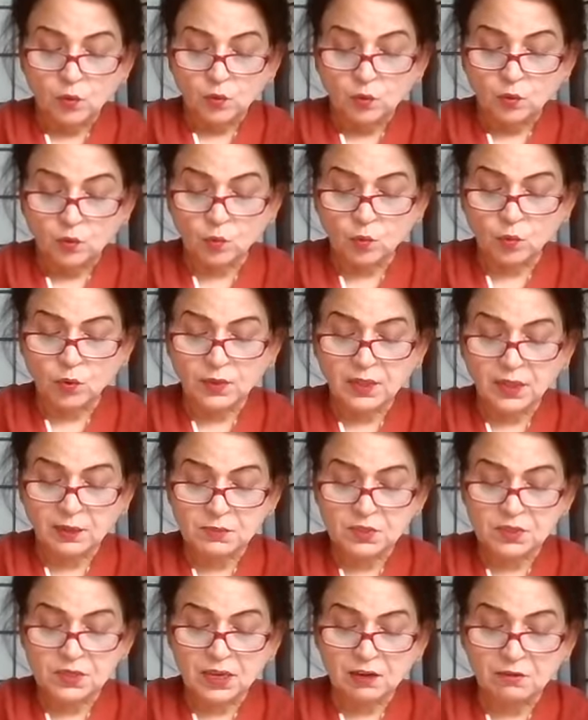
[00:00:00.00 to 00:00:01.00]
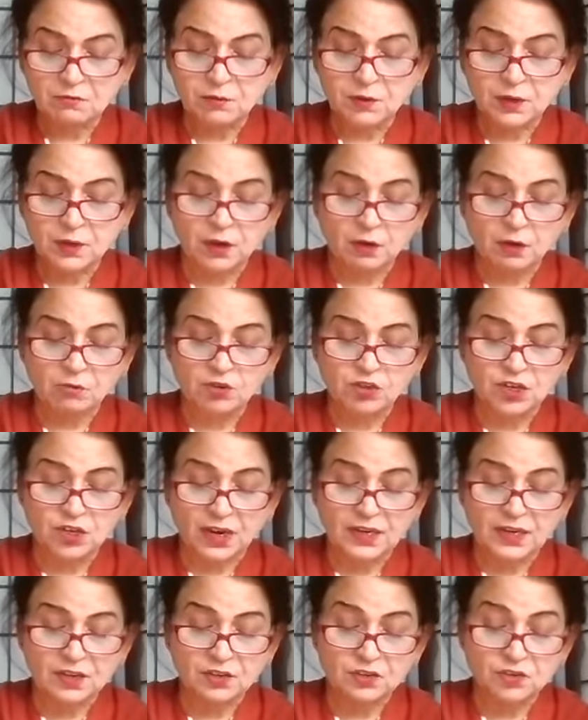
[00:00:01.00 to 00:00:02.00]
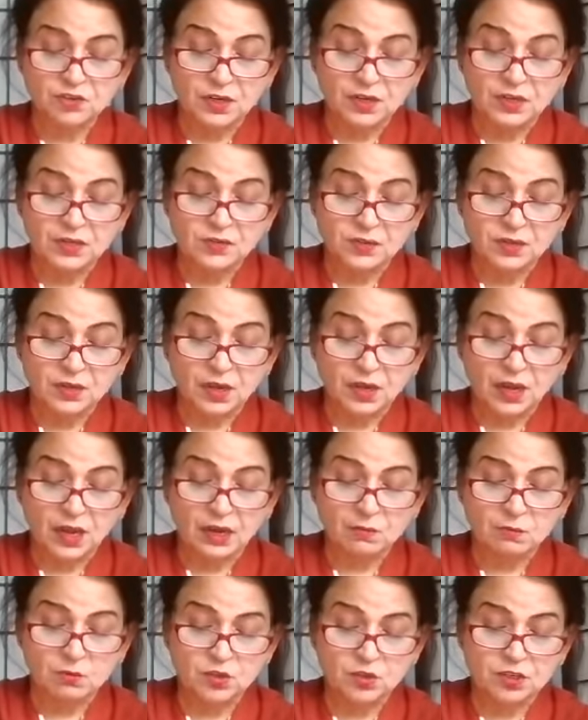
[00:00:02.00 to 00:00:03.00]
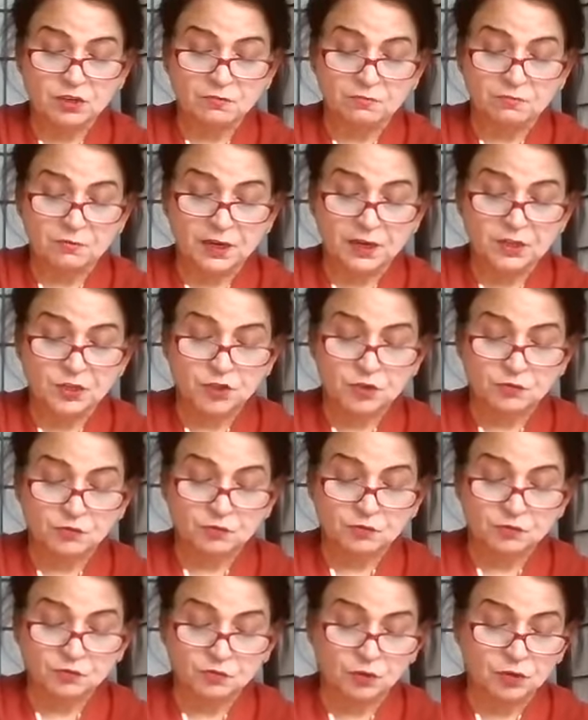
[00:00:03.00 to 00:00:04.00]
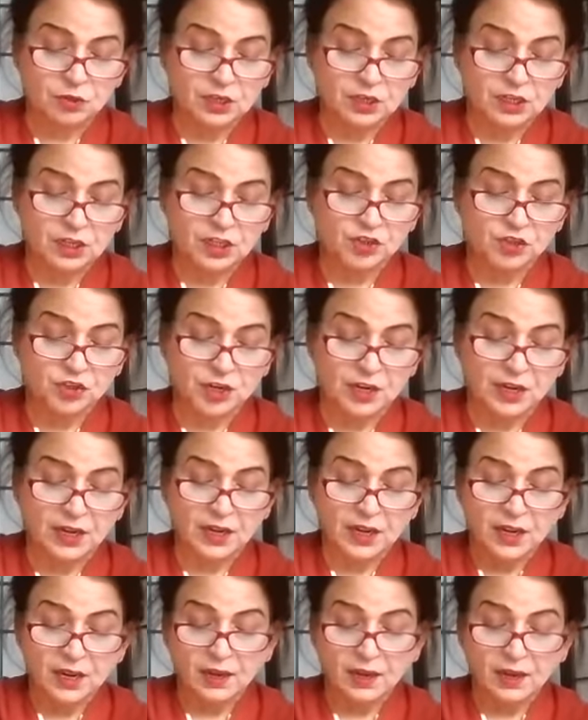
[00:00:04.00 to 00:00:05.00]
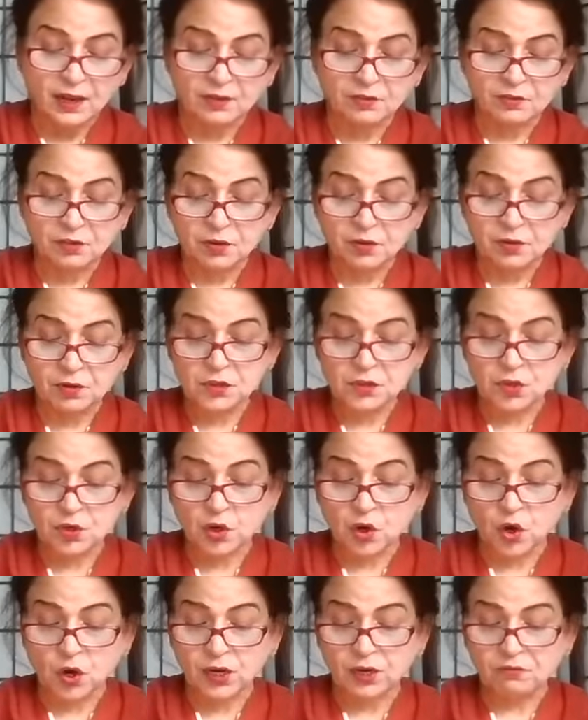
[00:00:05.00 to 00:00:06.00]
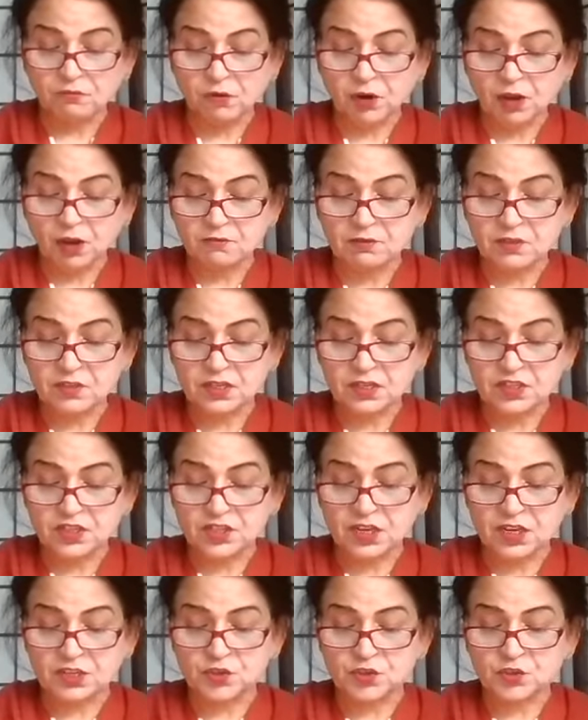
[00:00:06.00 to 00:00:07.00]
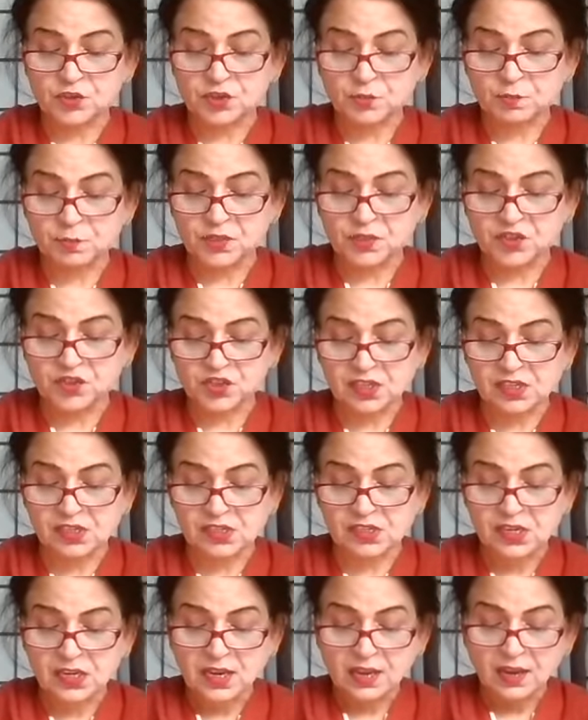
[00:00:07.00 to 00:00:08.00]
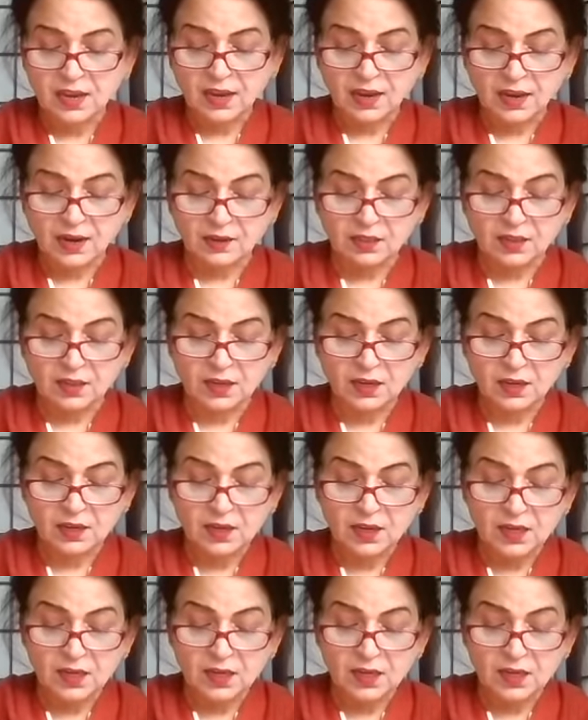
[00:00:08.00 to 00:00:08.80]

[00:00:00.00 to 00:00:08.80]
wound themselves around giant trees, almost a fresh foot each day, and thrust gaudy flowers and sensuous pistils at the